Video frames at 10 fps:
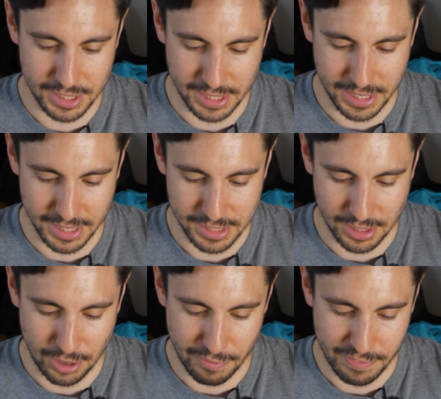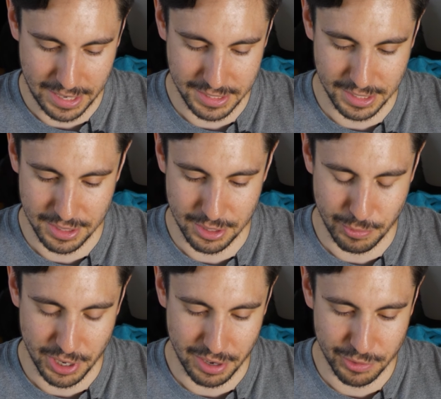see, it's a lot fatter than
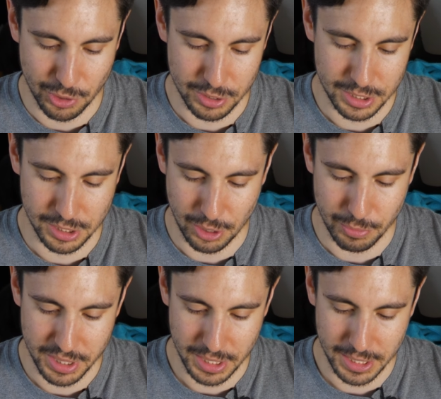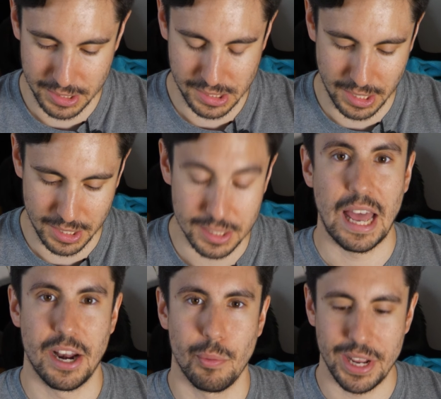one I've got to go with the insert.
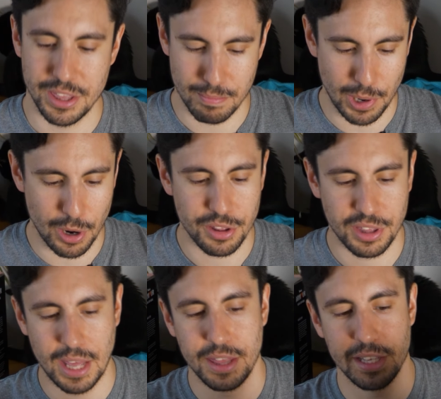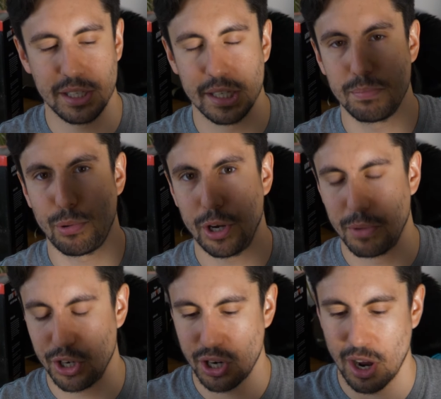And I weighed them both, and this is pretty
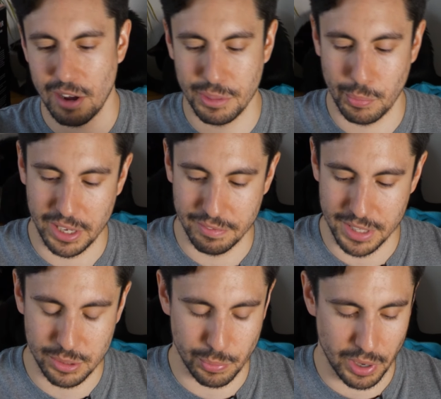much half the weight of this